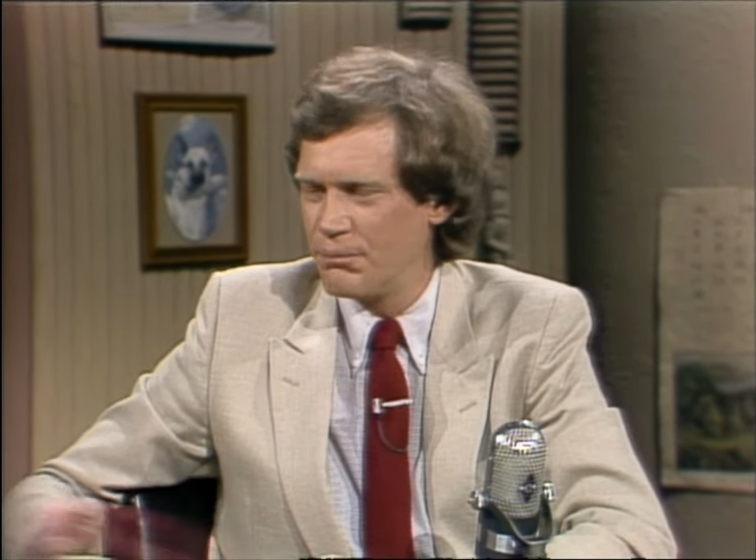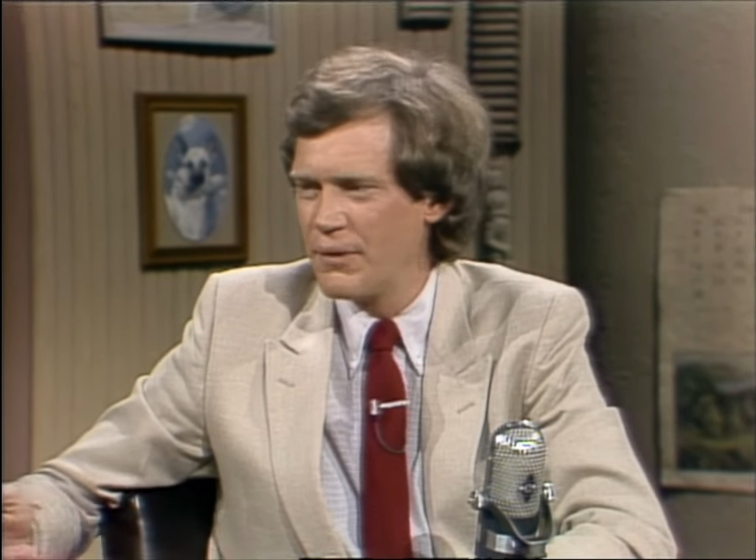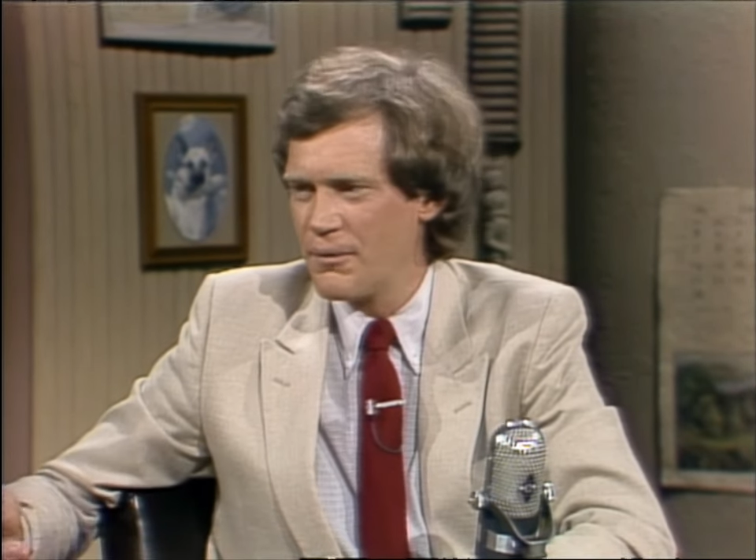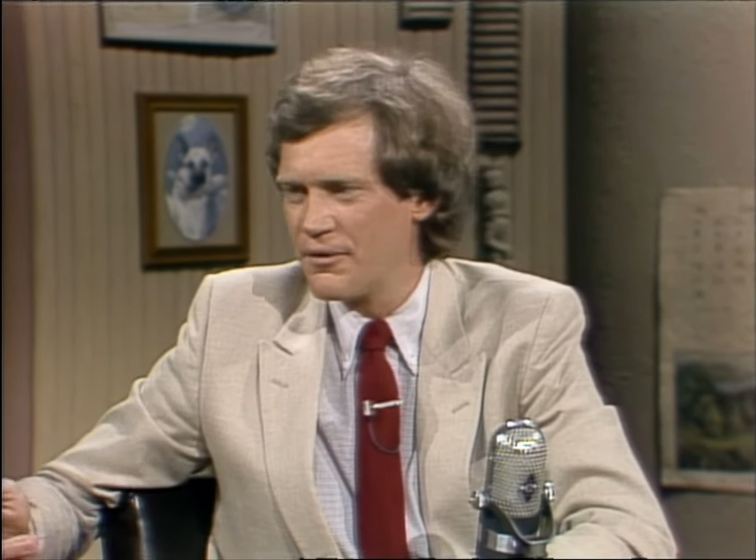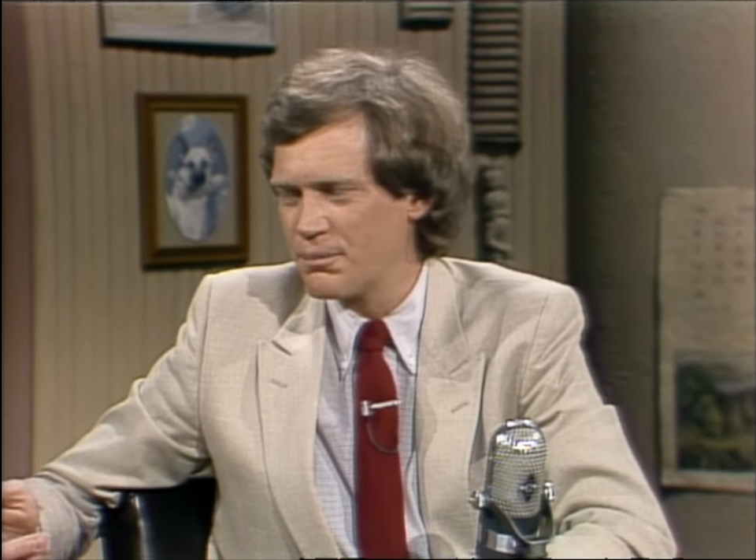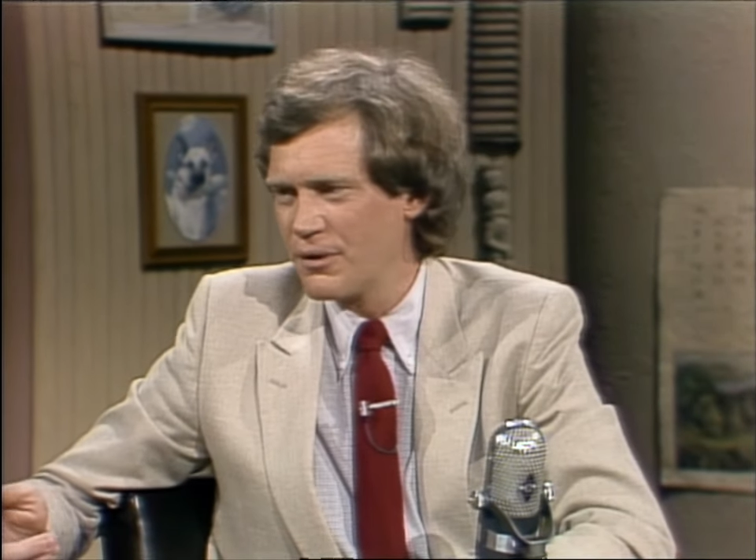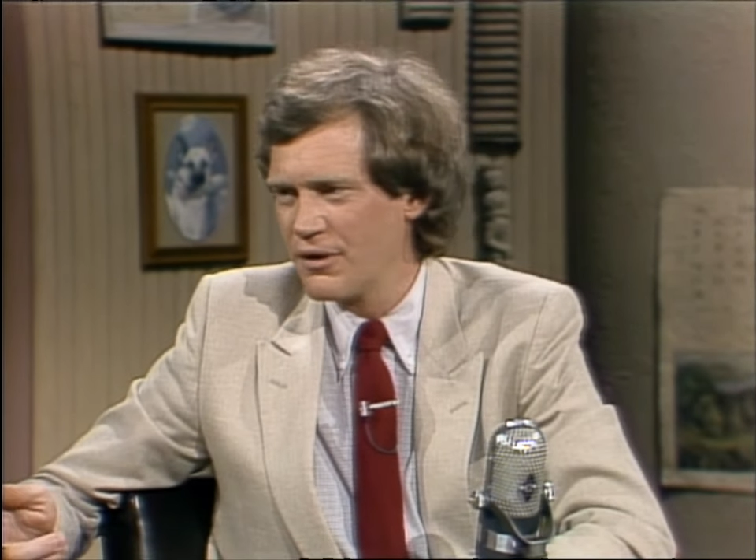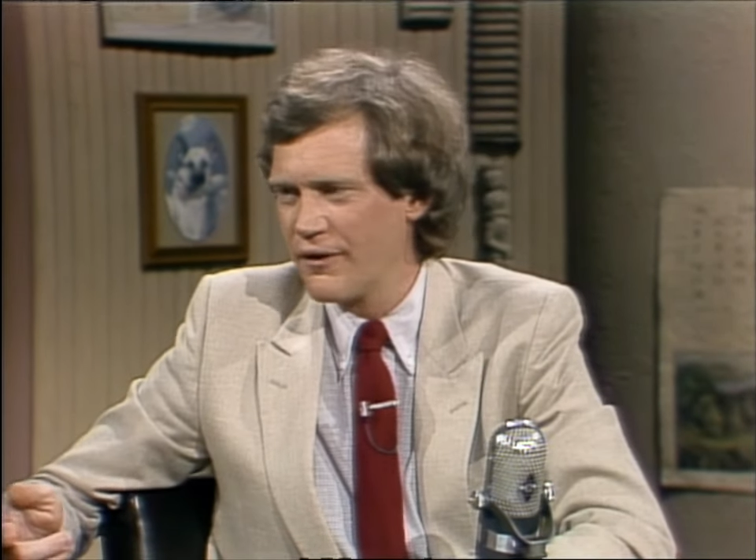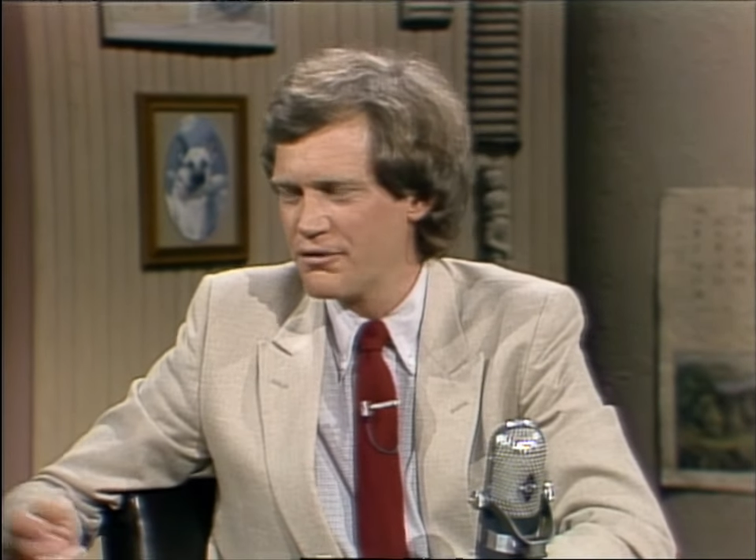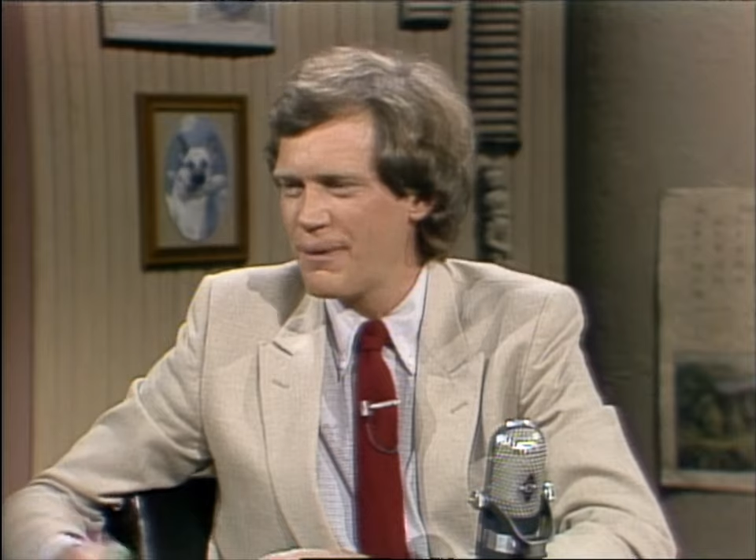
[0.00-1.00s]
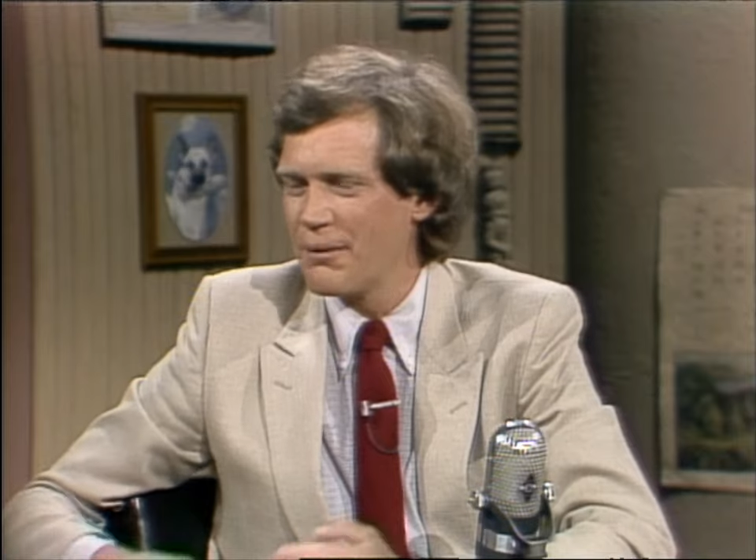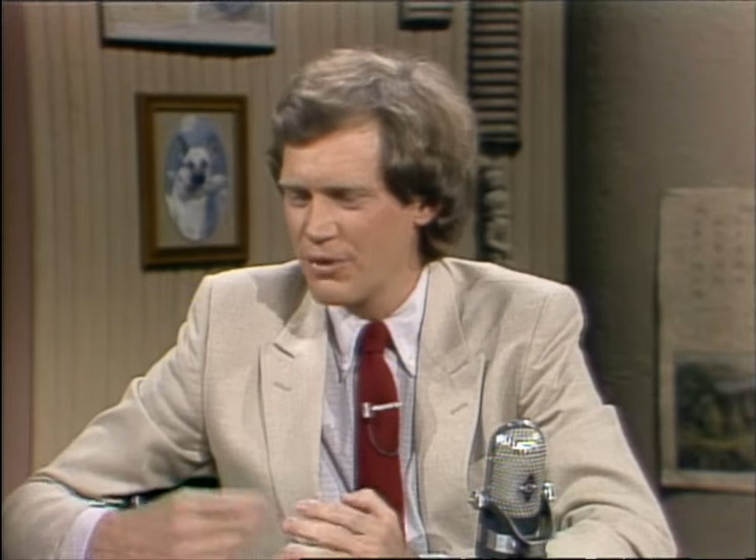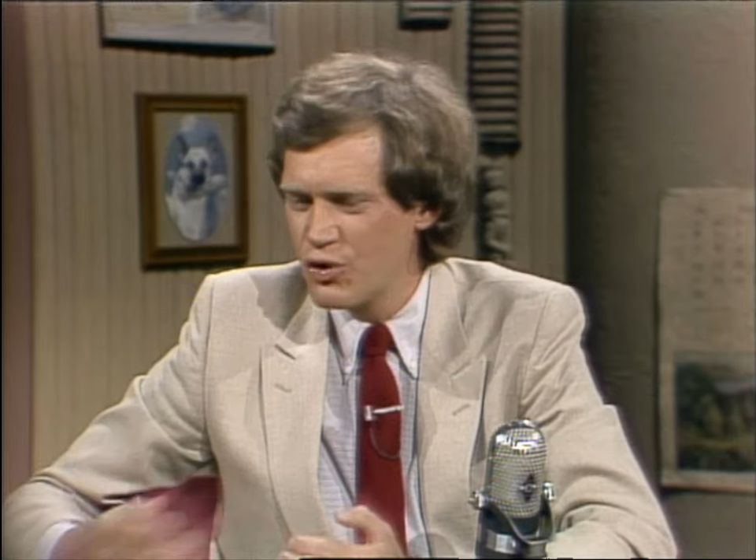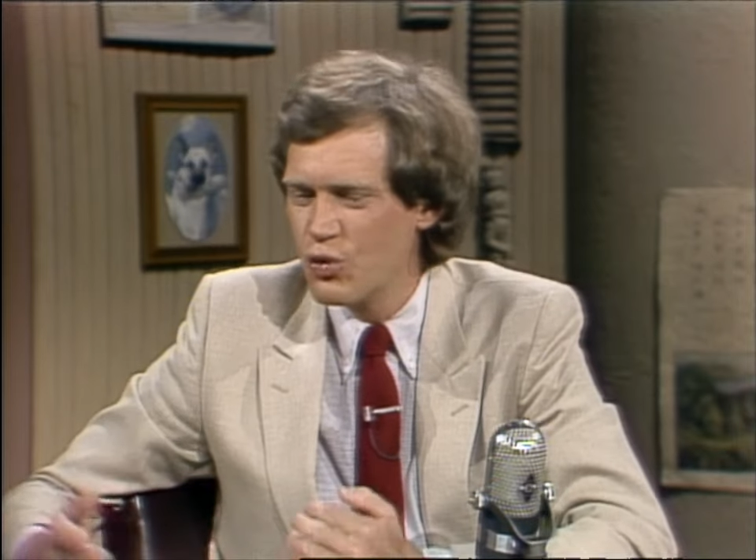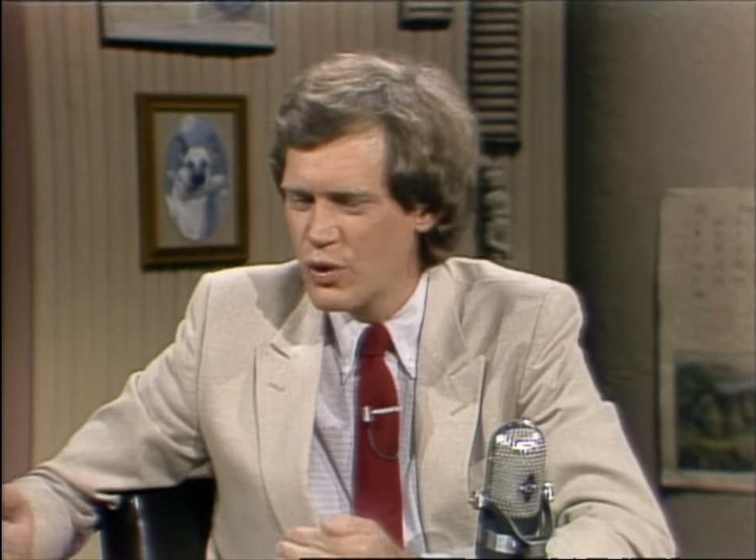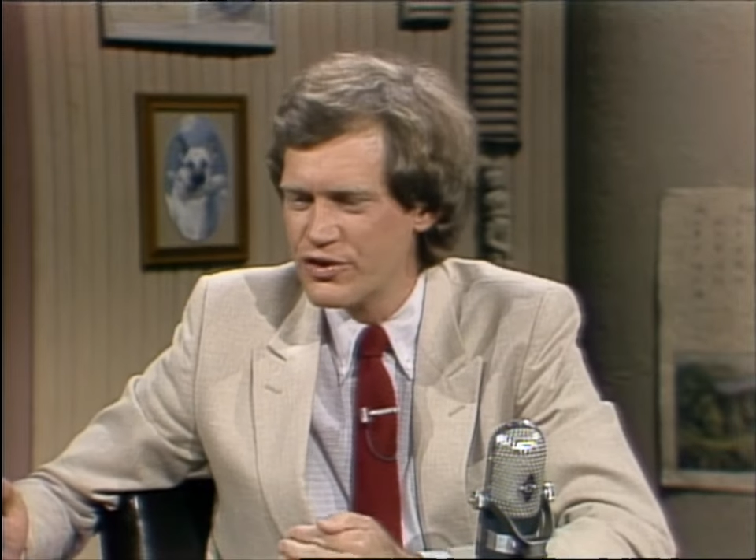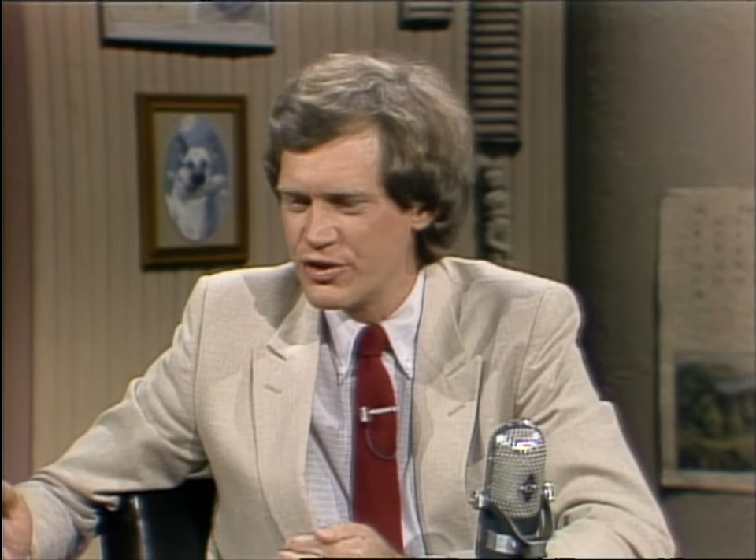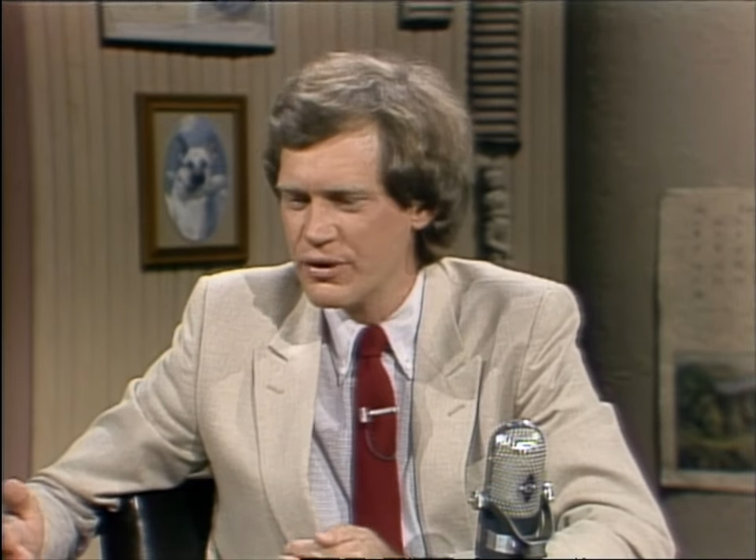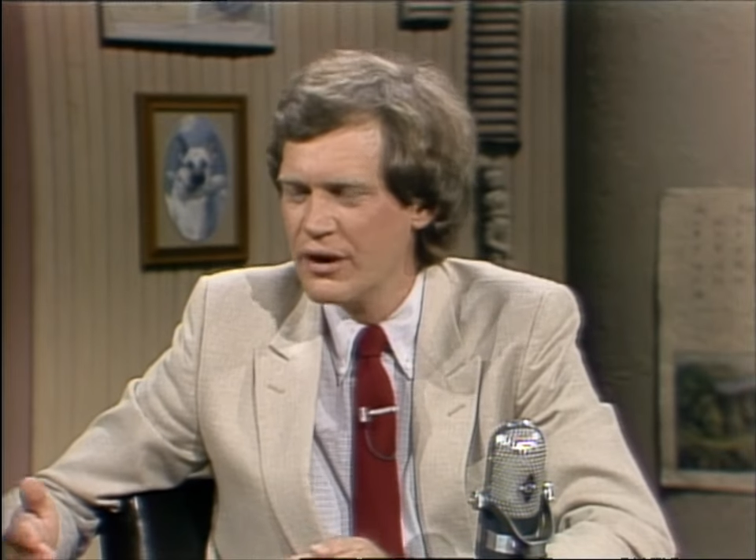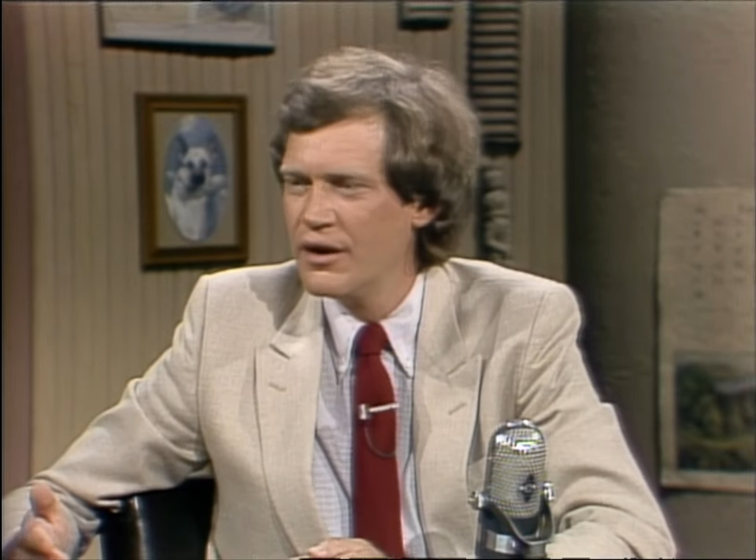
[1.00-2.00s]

Maybe this is putting you on the spot, but who would you,